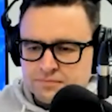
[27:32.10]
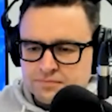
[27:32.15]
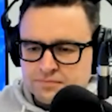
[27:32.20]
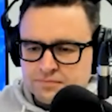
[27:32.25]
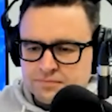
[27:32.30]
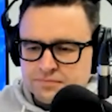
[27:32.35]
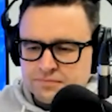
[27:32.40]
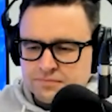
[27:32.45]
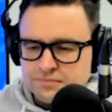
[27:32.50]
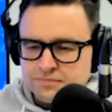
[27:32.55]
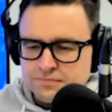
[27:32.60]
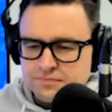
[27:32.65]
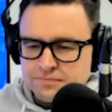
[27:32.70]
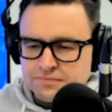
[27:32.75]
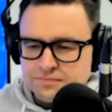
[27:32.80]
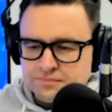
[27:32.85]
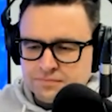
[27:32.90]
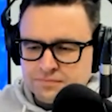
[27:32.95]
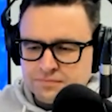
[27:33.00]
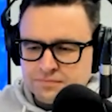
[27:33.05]

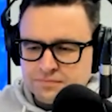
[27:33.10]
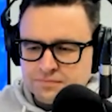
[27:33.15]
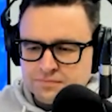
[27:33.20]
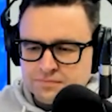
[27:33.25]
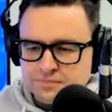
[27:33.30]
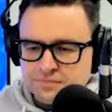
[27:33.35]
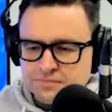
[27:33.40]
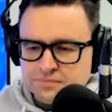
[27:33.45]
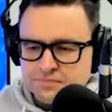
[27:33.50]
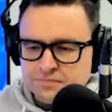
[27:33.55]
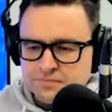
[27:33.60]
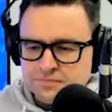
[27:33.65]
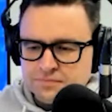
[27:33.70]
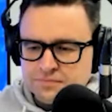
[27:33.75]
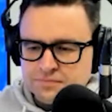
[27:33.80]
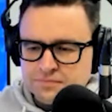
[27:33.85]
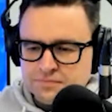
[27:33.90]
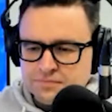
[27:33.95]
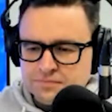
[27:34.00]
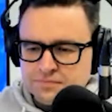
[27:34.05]

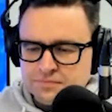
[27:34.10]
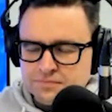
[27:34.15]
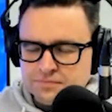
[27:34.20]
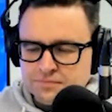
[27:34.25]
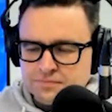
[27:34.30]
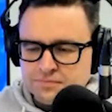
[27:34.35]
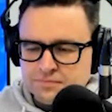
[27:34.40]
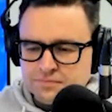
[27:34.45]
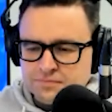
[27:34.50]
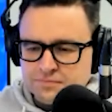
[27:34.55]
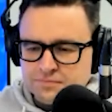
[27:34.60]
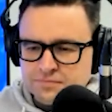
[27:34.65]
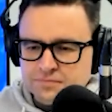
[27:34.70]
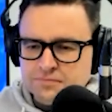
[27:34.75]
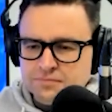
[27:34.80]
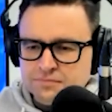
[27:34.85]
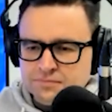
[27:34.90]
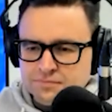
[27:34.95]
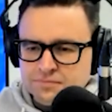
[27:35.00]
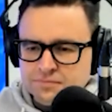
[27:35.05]

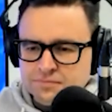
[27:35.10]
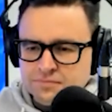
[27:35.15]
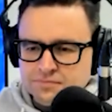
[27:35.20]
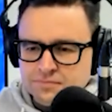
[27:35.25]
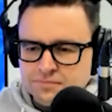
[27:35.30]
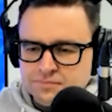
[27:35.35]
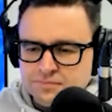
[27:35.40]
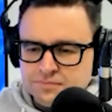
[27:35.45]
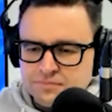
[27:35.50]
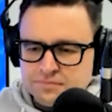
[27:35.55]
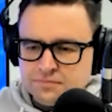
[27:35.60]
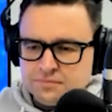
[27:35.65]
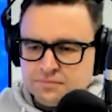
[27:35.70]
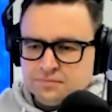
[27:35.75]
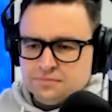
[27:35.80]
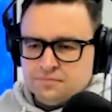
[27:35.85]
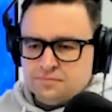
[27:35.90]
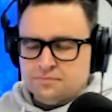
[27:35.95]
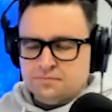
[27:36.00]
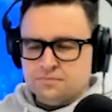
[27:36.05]

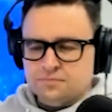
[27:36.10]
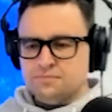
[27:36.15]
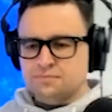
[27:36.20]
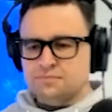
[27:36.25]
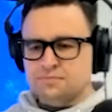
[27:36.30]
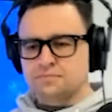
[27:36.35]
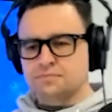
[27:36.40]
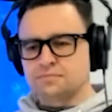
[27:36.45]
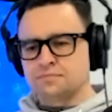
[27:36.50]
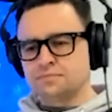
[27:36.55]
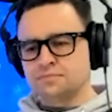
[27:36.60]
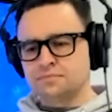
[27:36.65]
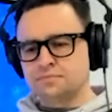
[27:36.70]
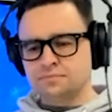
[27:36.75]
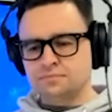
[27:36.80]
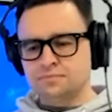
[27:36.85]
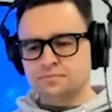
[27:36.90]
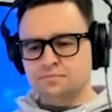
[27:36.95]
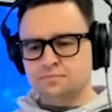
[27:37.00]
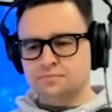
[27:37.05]

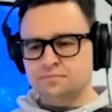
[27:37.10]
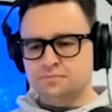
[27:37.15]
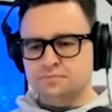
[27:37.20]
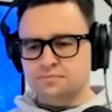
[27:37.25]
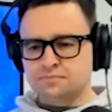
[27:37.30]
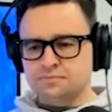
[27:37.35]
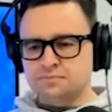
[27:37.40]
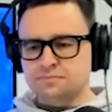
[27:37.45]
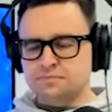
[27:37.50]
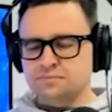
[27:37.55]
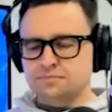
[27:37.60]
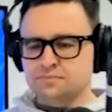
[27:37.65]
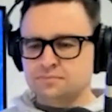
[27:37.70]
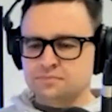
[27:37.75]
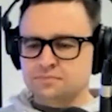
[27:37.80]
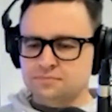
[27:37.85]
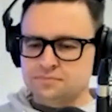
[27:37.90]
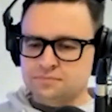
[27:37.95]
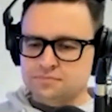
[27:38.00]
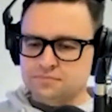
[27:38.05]

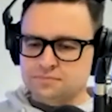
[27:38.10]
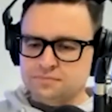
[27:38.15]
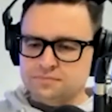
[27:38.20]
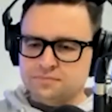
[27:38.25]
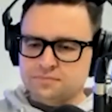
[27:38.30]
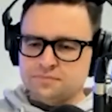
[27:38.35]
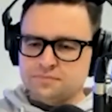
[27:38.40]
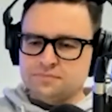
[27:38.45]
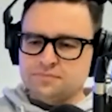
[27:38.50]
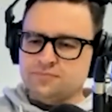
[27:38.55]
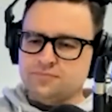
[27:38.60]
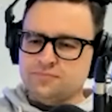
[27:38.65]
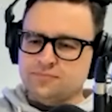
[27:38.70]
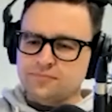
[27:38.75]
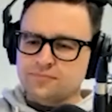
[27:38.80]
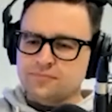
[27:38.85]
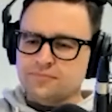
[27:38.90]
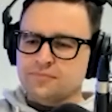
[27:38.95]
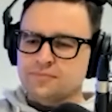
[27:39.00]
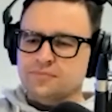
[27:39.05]

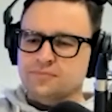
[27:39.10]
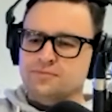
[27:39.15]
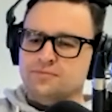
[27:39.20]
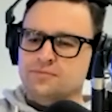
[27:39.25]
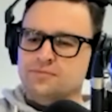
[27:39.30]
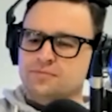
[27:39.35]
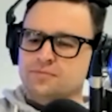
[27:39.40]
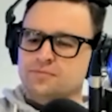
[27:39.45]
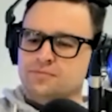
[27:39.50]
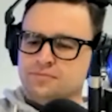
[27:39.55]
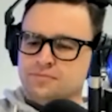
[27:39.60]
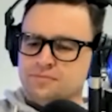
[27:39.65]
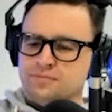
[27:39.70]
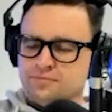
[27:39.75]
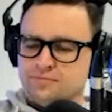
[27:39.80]
(not speaking)